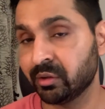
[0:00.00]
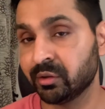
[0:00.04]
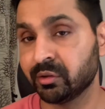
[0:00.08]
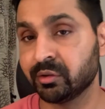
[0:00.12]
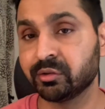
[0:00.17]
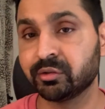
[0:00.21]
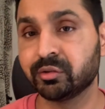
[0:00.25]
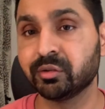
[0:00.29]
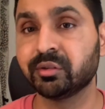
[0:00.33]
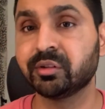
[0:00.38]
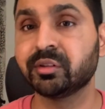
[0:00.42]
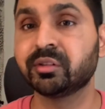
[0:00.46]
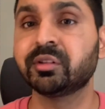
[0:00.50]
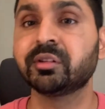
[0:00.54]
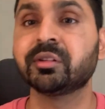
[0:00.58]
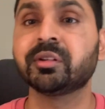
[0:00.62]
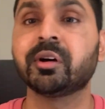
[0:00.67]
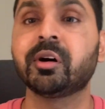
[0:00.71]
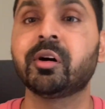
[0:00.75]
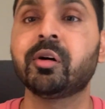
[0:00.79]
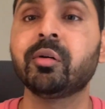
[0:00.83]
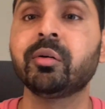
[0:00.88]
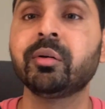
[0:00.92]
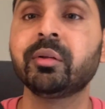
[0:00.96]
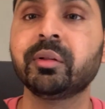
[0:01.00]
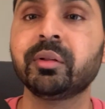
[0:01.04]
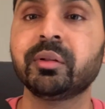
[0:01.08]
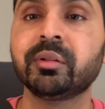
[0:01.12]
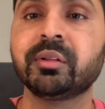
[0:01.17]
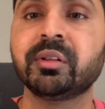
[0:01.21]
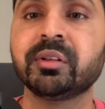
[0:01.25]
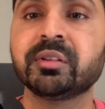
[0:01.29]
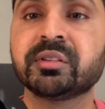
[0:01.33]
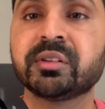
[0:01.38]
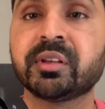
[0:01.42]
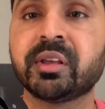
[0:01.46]
So this is how
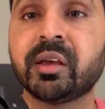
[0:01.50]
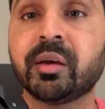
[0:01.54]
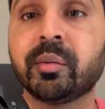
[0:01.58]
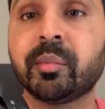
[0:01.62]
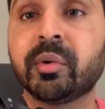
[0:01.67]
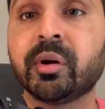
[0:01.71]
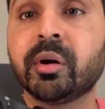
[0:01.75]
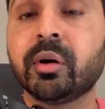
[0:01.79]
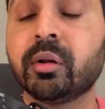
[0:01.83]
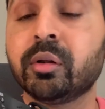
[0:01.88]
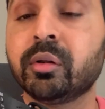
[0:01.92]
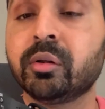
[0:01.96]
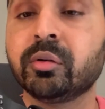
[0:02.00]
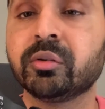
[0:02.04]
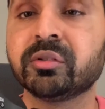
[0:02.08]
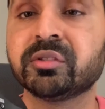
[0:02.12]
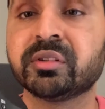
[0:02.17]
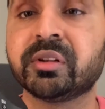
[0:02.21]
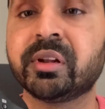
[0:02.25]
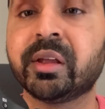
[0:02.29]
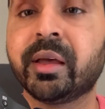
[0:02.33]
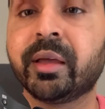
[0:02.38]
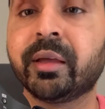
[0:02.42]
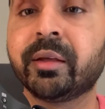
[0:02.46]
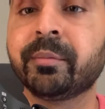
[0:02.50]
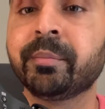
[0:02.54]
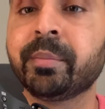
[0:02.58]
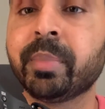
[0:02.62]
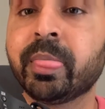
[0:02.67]
this camera looks like.